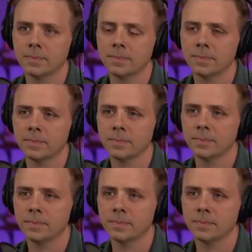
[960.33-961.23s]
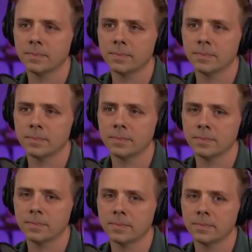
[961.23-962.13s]

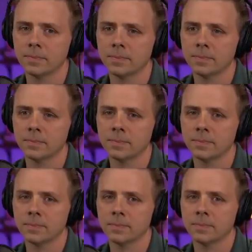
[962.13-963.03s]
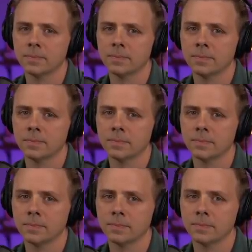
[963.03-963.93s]

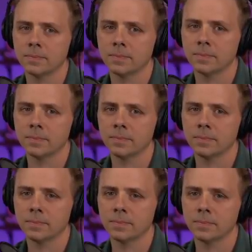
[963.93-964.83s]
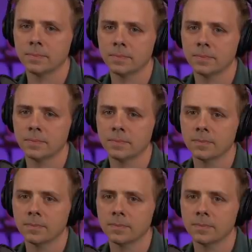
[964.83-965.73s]

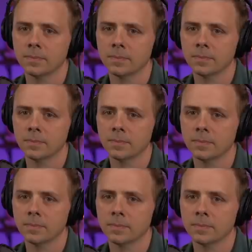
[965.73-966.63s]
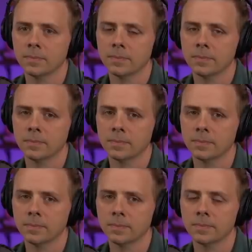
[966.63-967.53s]

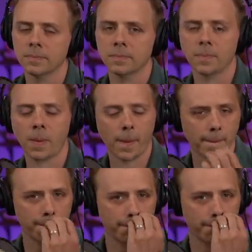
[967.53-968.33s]
[no speech]